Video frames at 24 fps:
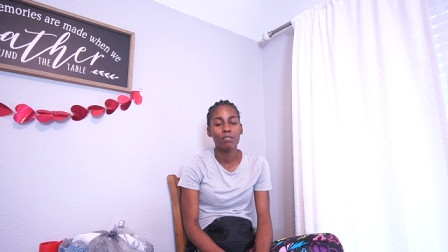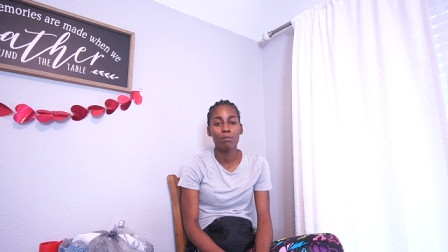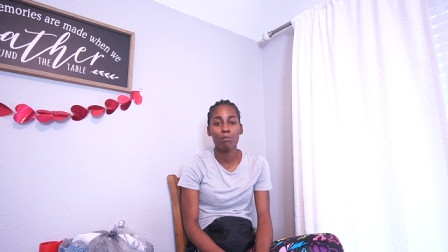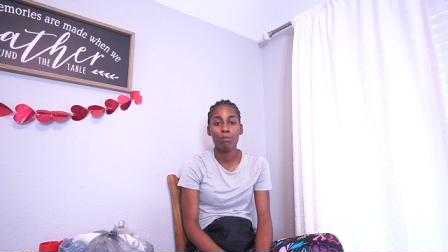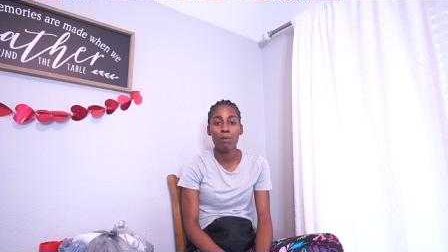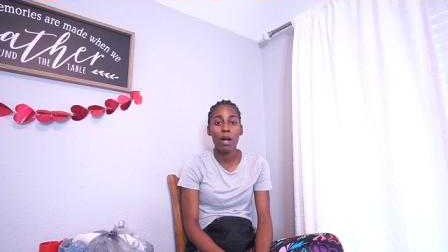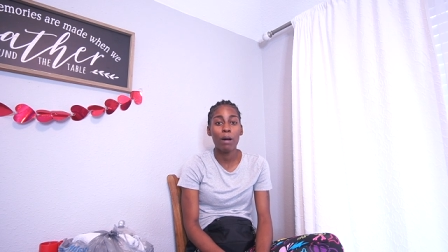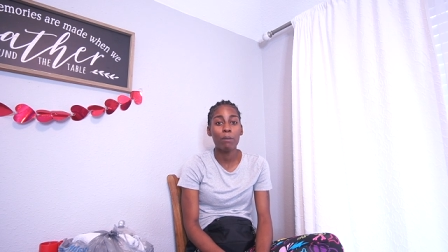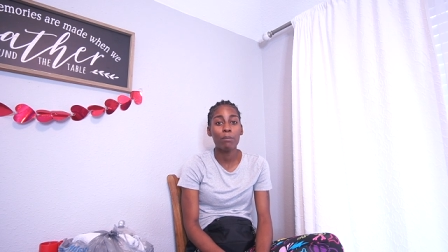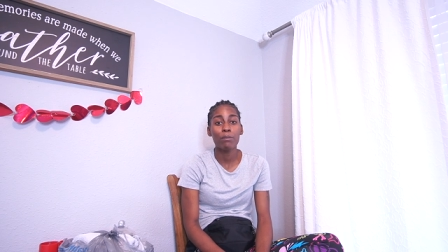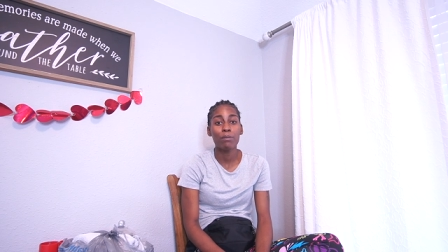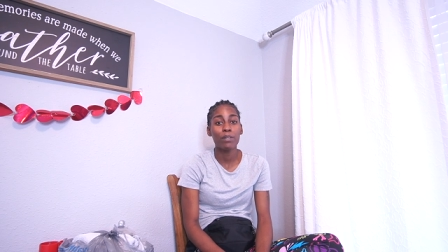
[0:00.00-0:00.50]

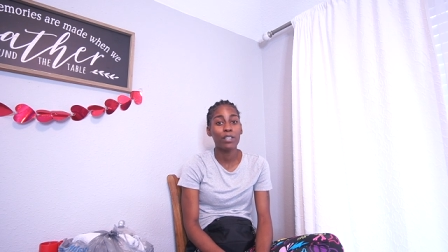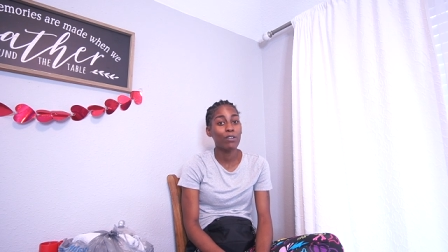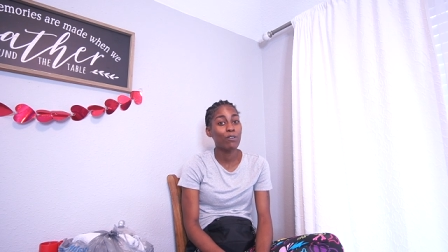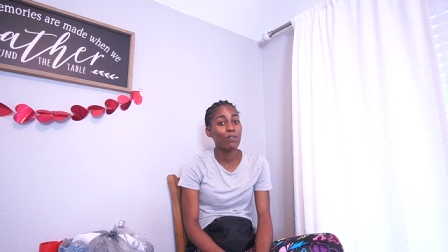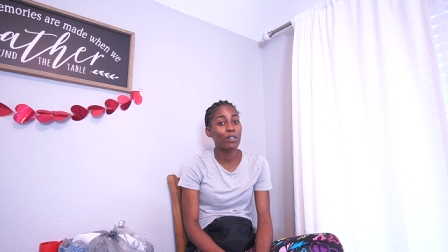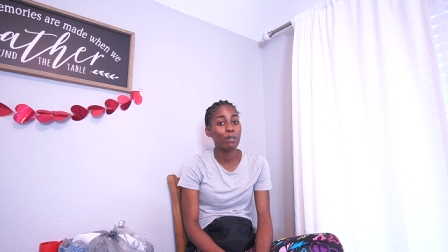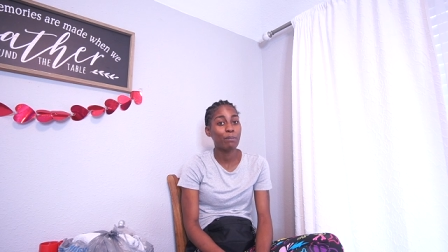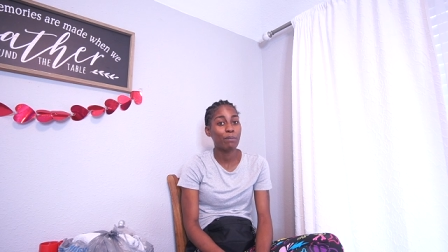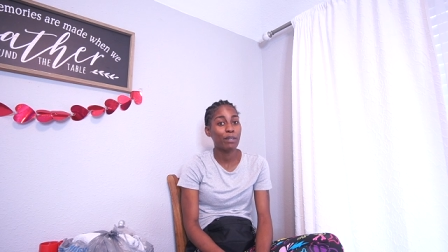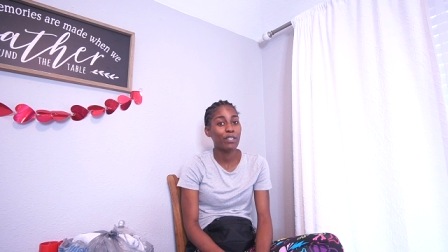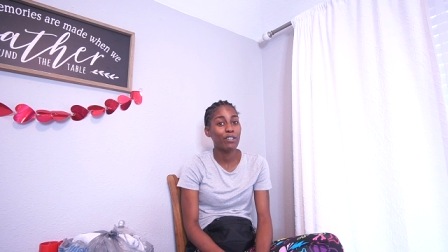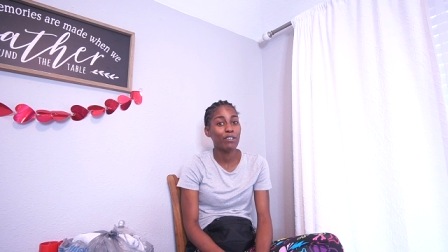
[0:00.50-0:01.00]
probably going
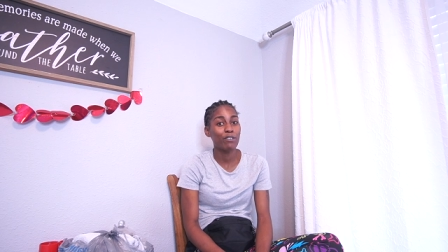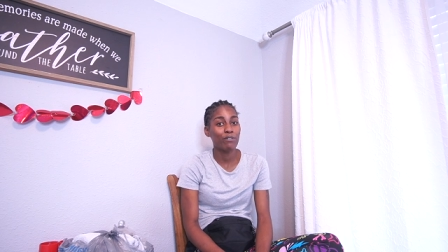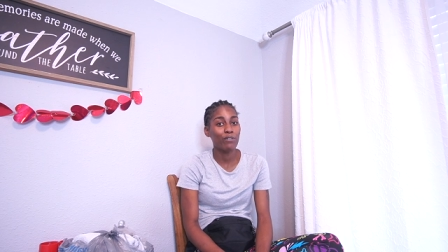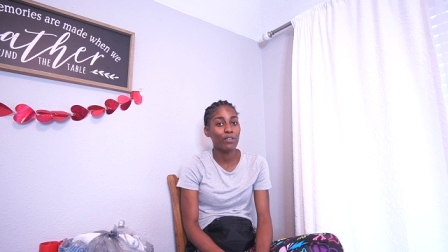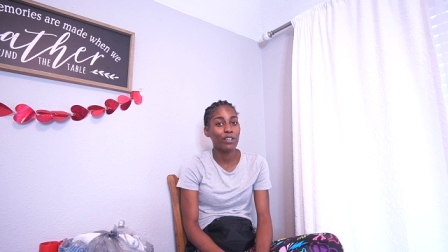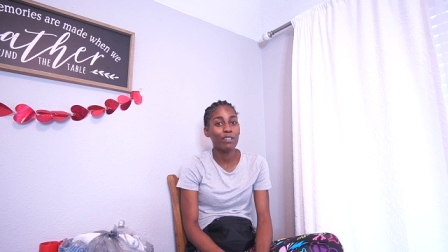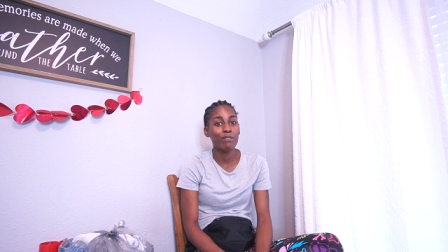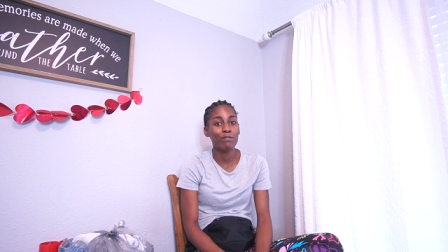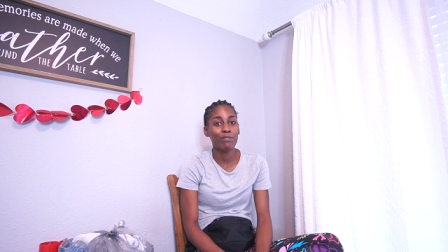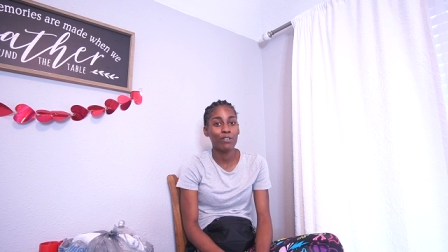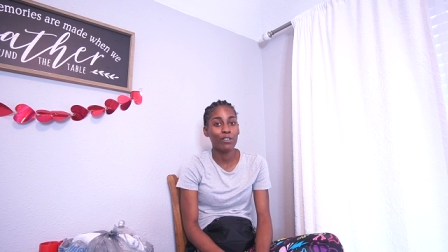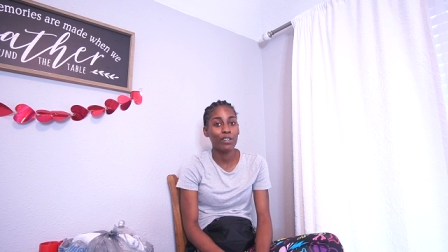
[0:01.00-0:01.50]
to be your
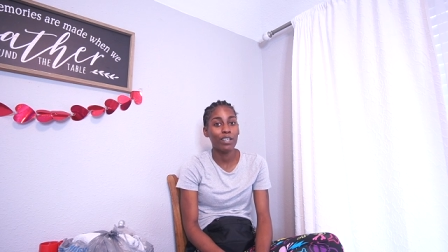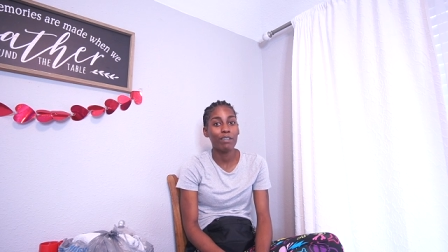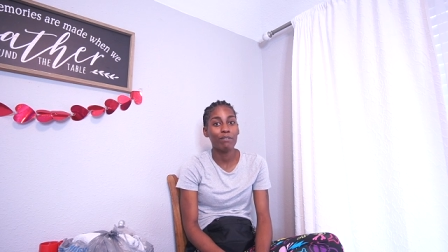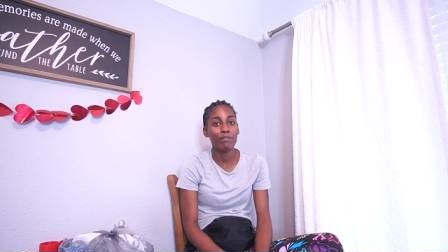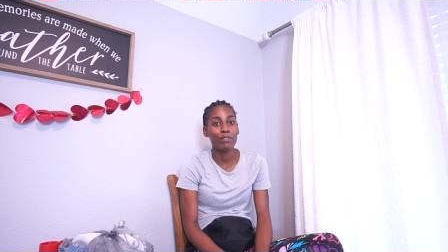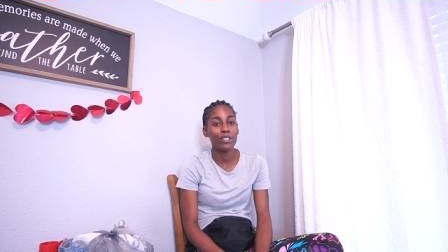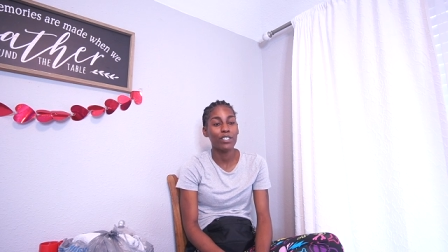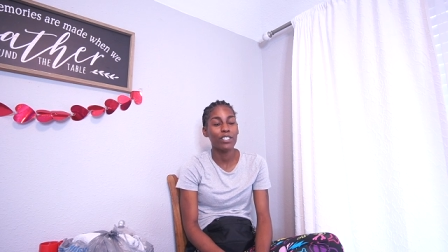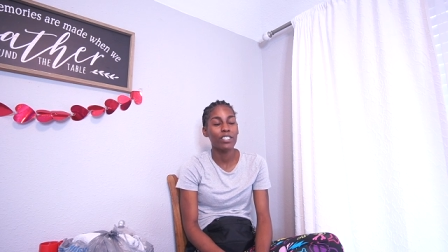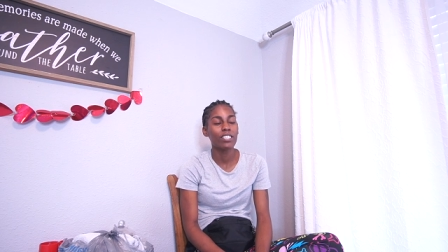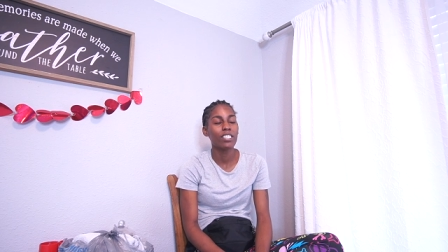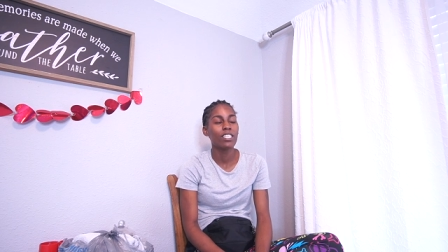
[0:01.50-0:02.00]
friend
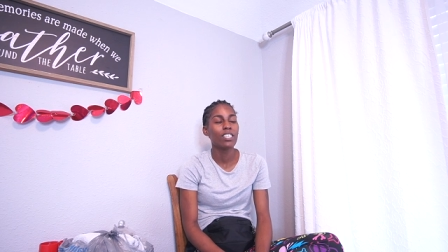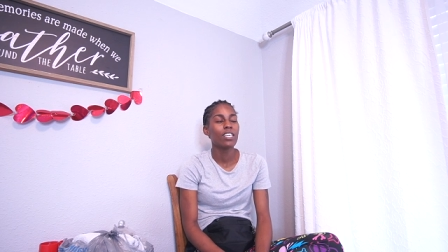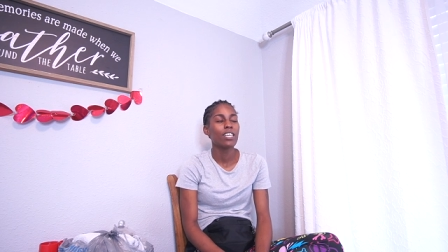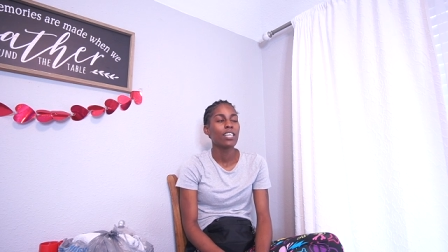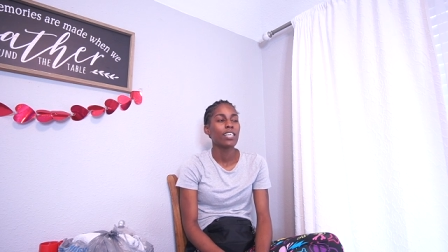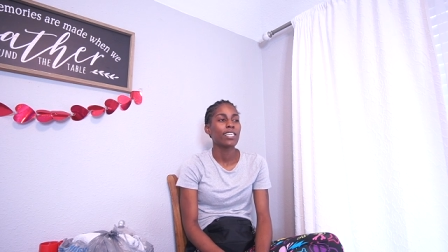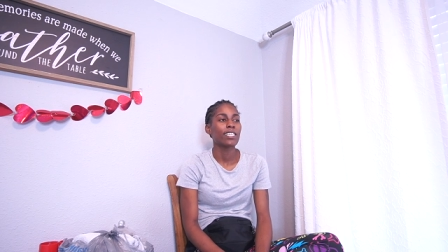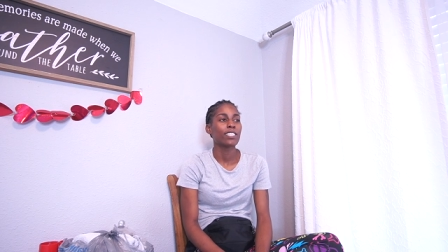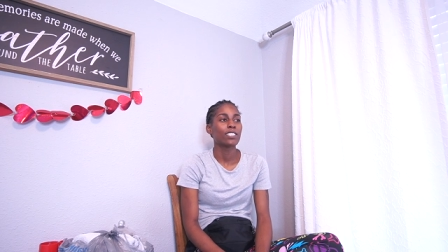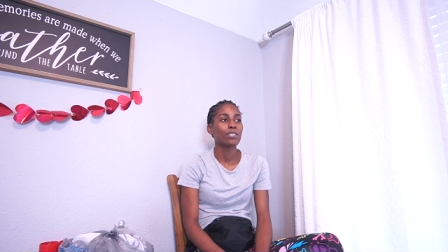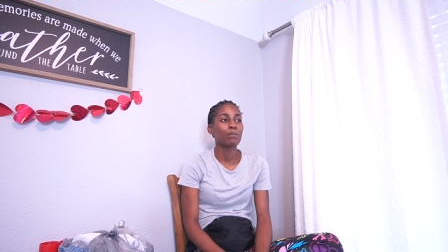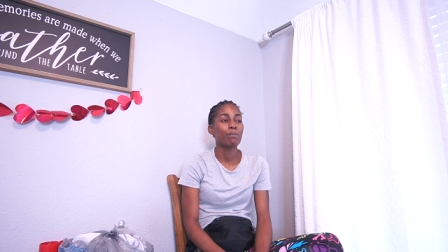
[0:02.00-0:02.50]
forever,
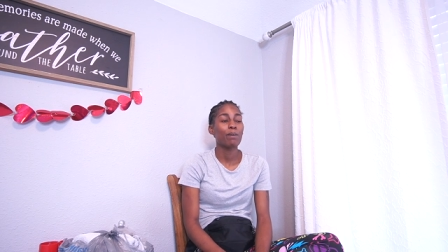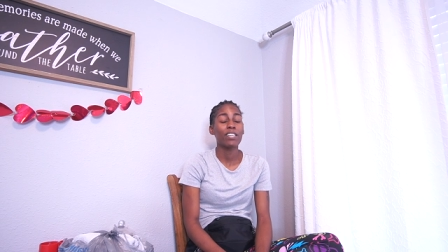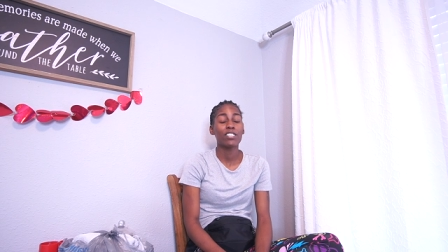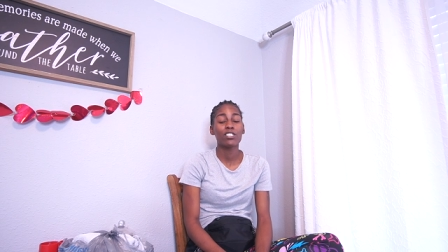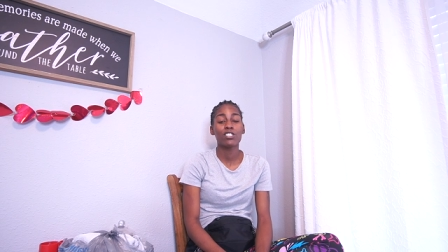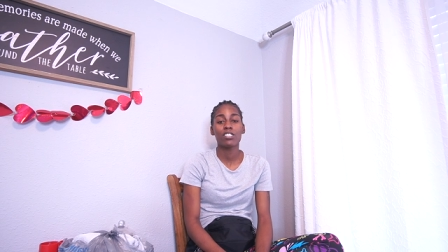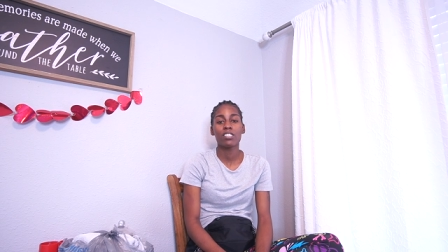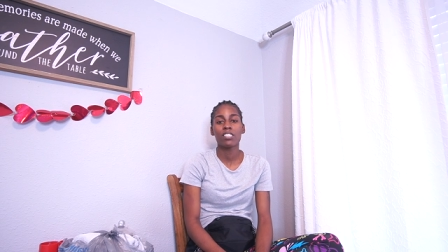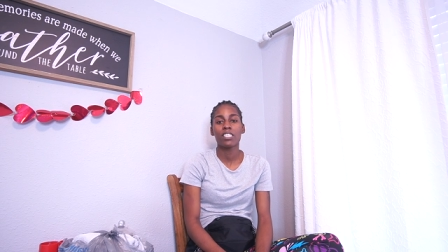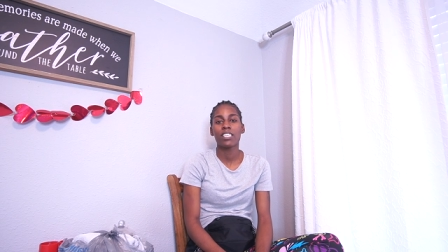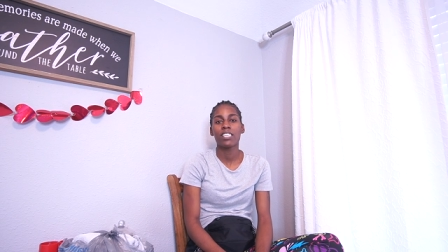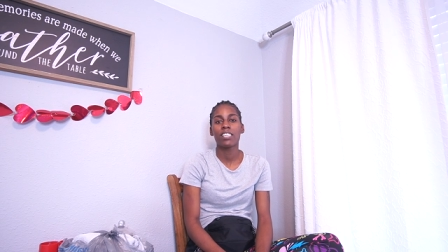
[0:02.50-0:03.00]

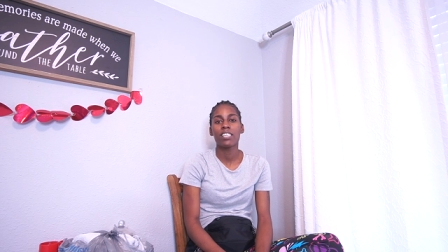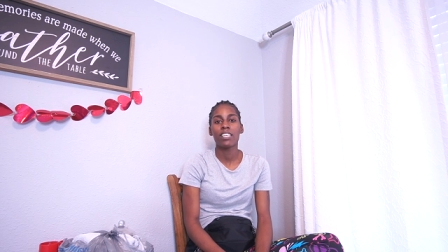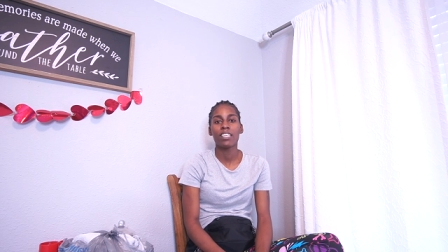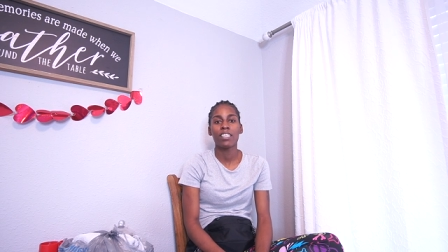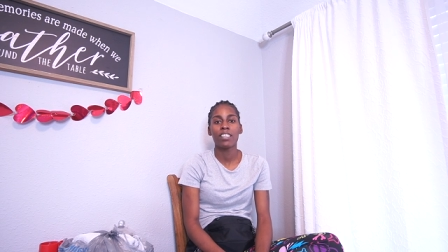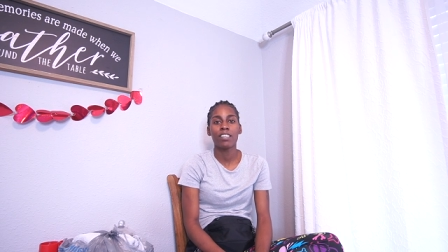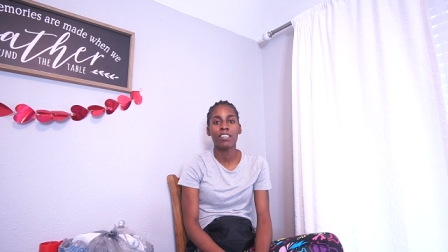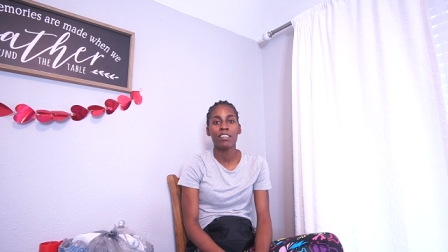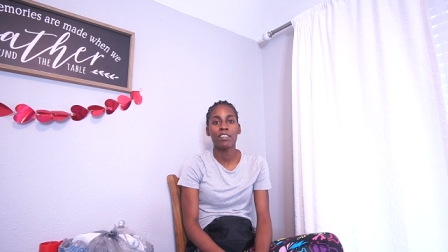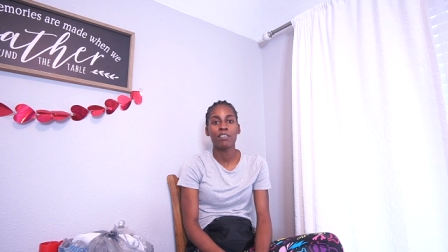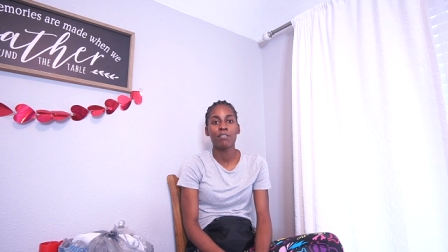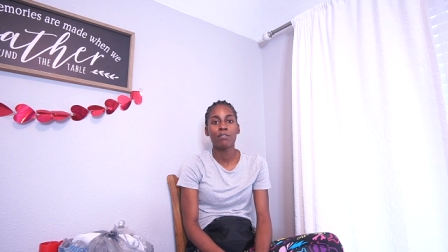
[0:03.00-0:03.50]
especially
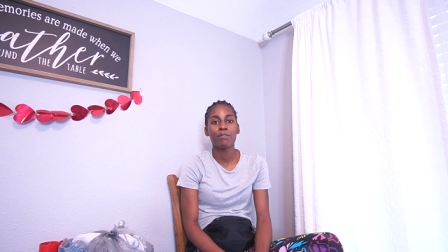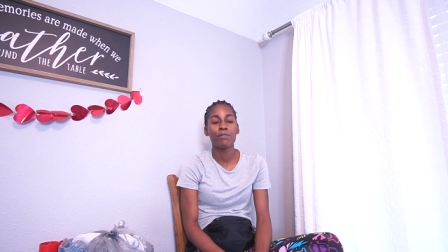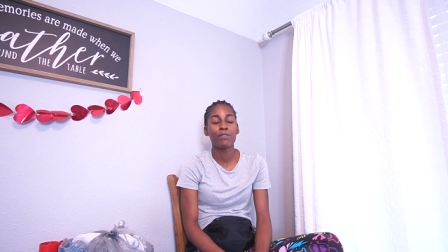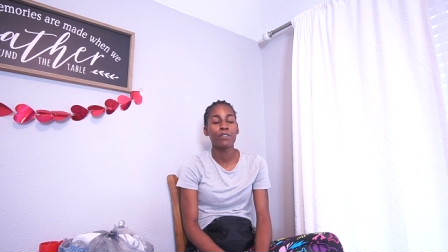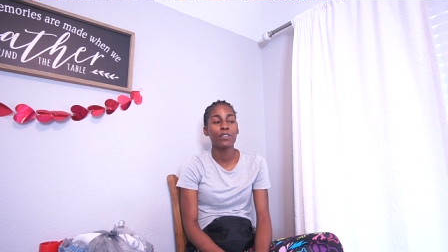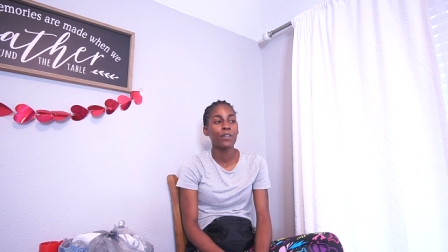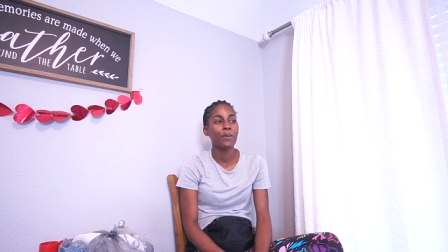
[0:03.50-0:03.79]
if